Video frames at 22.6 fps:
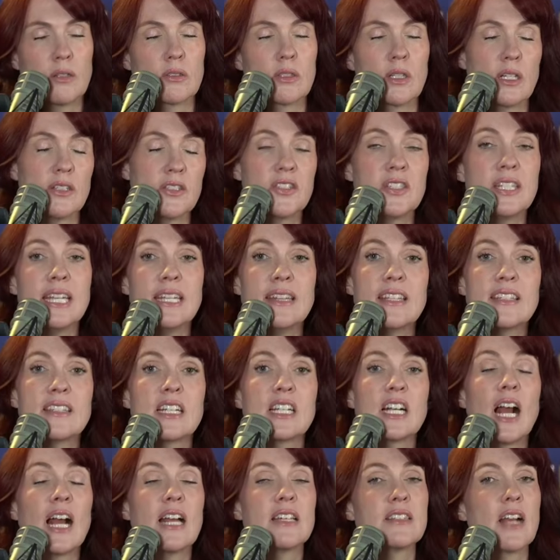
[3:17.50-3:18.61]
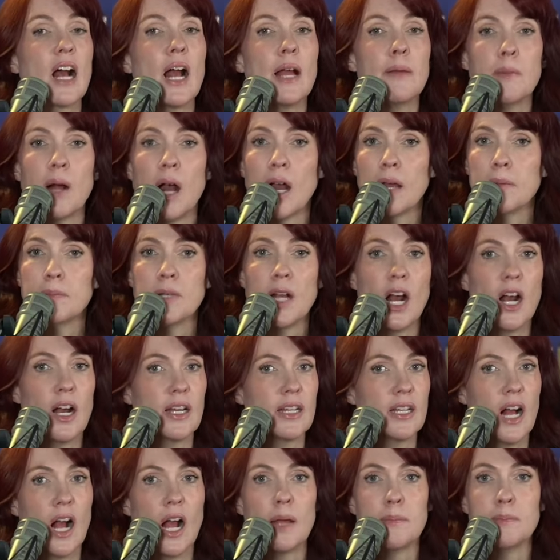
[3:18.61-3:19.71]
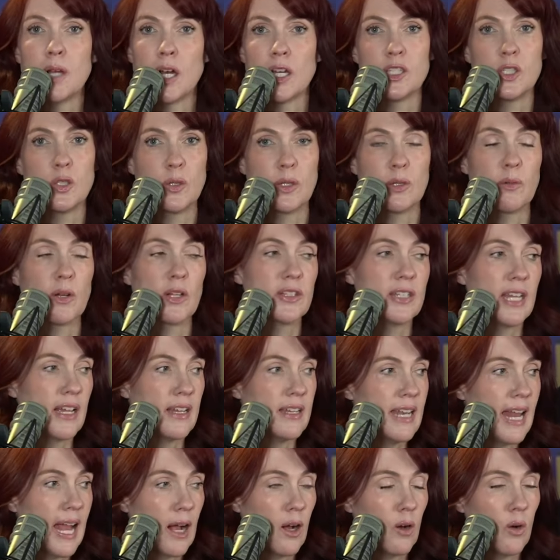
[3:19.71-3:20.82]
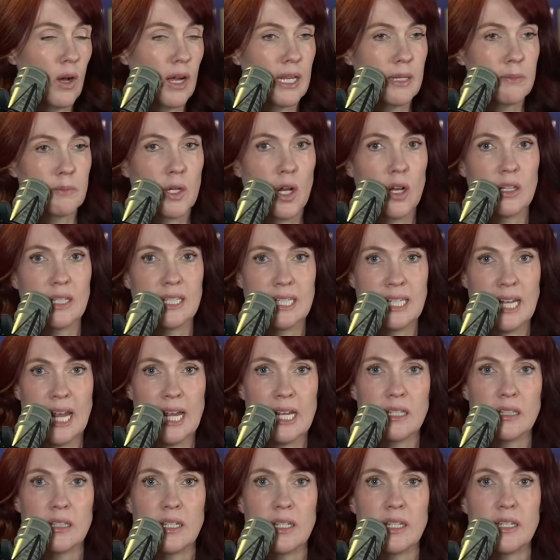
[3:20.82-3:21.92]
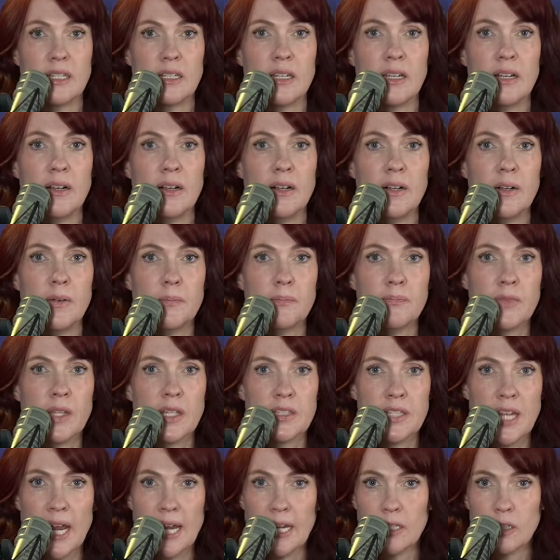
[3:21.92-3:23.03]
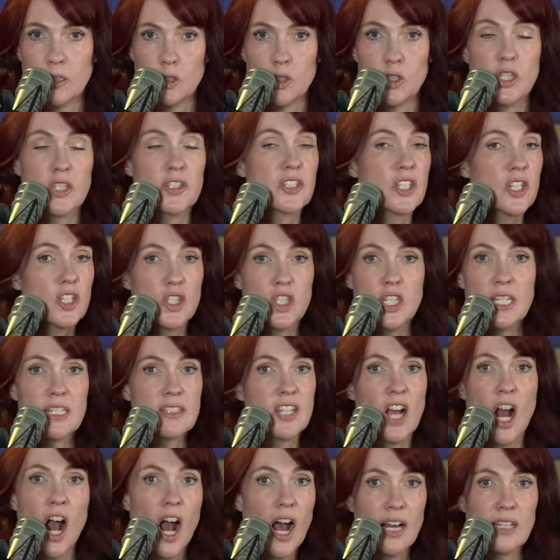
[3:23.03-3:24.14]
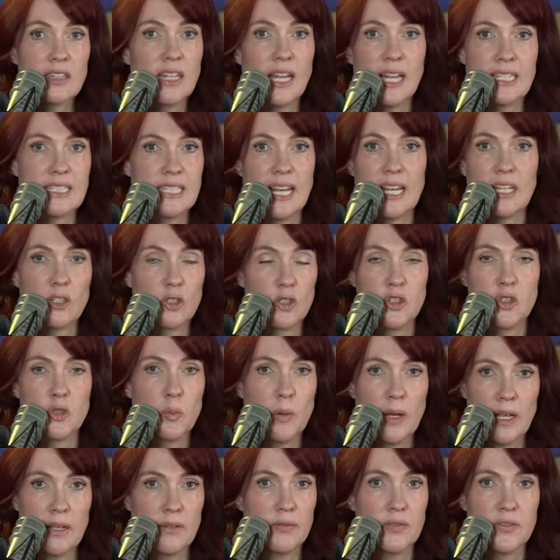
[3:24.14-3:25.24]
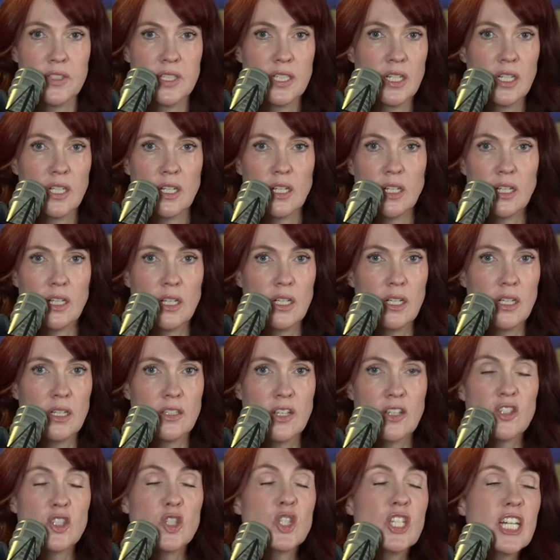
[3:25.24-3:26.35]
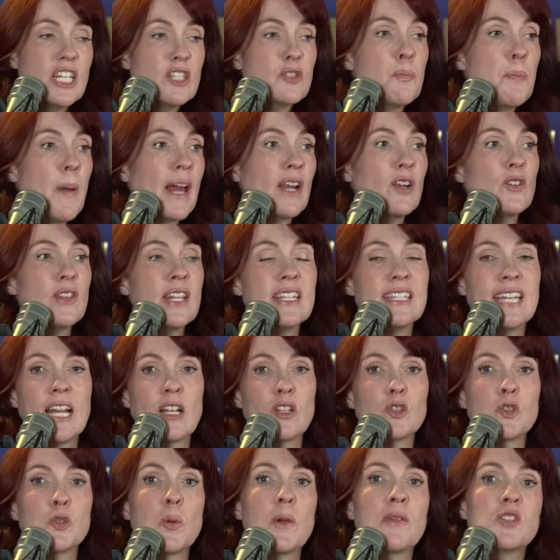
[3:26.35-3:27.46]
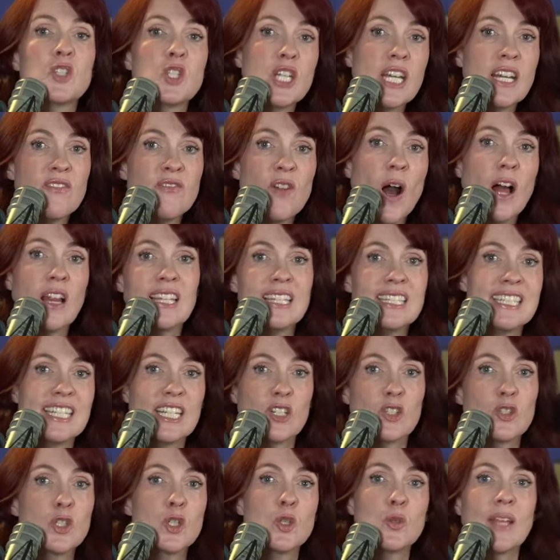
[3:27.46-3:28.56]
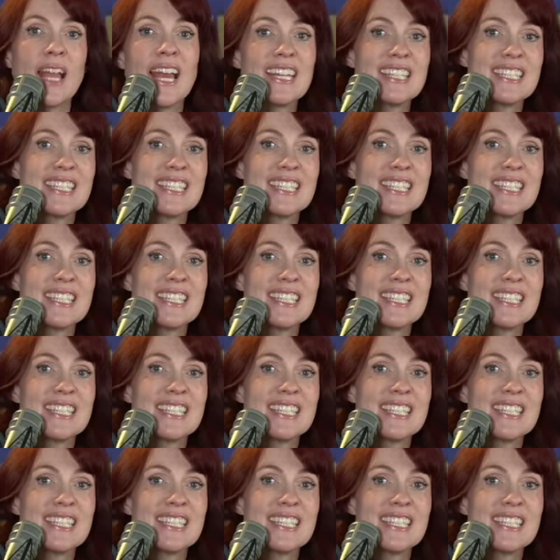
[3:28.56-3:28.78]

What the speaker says: see this, guys, I'm not doing well. Now I am calling Caitlin Taylor just because she's hot like Taylor Swift. She's better than Taylor Swift. She volunteered to get